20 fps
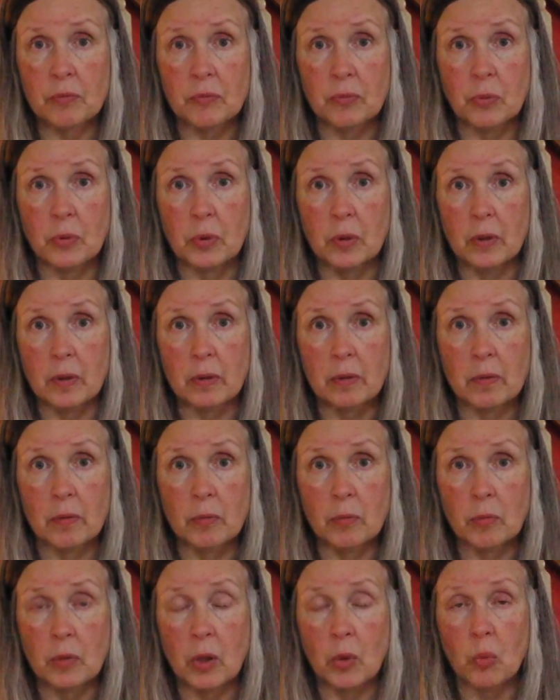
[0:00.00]
for
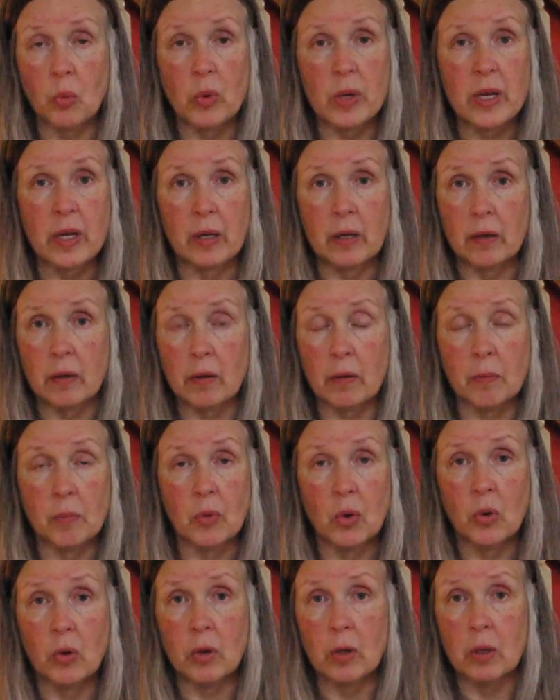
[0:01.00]
a week or
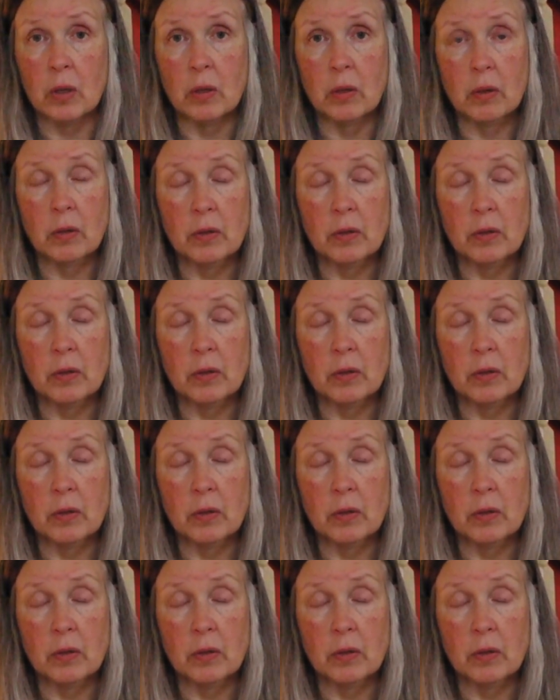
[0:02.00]
more,